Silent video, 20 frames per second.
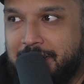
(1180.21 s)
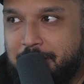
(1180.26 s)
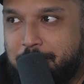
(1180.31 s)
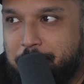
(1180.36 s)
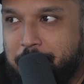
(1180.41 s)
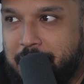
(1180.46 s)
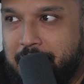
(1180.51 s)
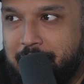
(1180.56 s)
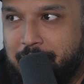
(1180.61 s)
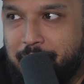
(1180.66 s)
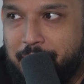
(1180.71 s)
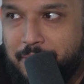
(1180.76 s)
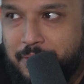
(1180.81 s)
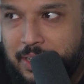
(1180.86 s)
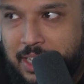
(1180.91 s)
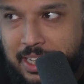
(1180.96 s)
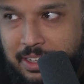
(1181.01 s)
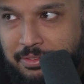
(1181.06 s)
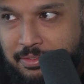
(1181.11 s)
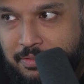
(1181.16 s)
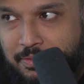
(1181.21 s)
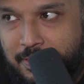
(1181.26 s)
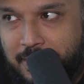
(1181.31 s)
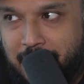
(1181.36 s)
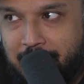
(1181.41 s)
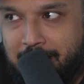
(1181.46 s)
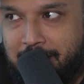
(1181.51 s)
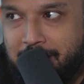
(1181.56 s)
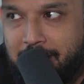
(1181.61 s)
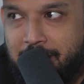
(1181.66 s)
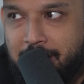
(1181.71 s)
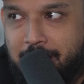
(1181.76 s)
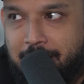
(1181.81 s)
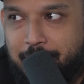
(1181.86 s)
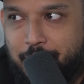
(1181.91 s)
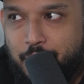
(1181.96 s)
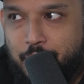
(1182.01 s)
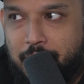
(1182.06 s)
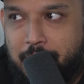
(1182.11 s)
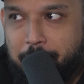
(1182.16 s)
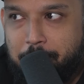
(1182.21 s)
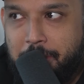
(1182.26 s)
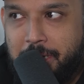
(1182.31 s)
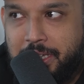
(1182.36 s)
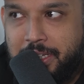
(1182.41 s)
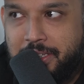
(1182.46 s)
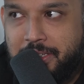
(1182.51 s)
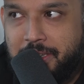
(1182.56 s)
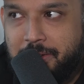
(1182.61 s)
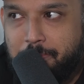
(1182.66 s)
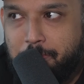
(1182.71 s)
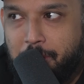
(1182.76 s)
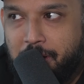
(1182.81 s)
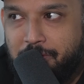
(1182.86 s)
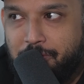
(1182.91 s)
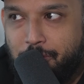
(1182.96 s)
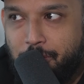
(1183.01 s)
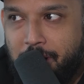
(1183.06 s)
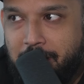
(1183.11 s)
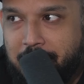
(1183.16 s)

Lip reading: kid's been eating like chickpeas and puffed